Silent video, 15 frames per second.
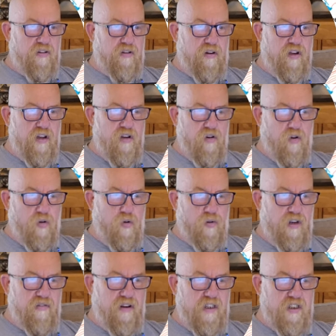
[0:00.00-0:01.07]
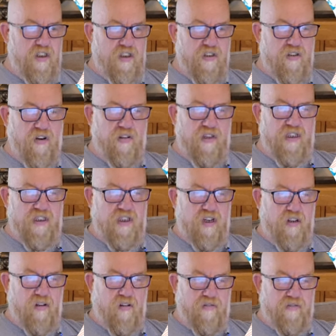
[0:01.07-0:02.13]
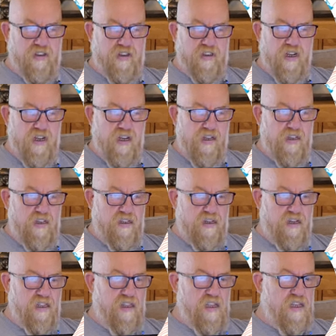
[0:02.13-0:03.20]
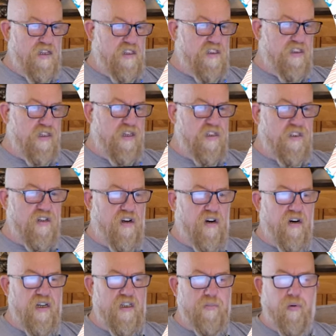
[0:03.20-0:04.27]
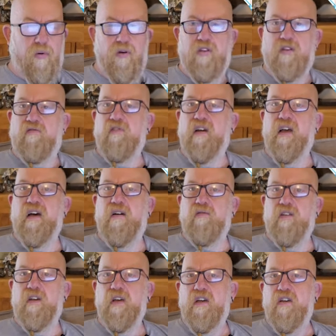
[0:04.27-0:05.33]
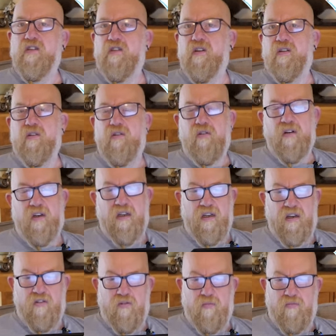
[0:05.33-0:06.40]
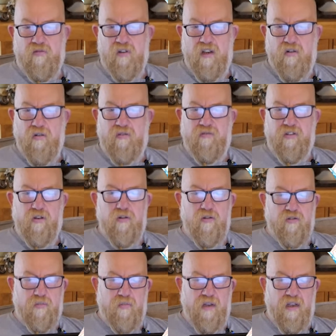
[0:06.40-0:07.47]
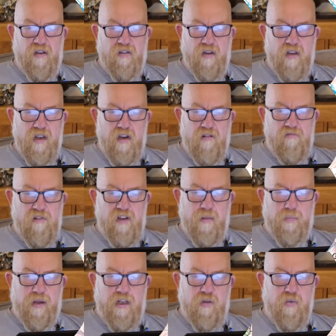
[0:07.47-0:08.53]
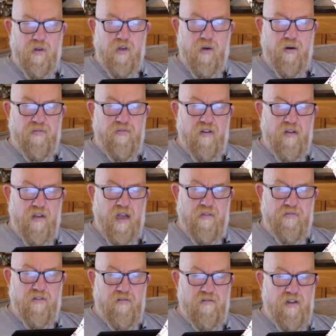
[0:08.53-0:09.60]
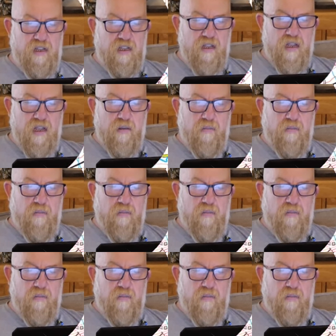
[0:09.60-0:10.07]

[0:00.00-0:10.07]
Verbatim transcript: You've got all your edges, you've got these cloughs. You can clearly see it's the highest point around, so you're going to get some really good views from there. So it really depends what you're after, after really.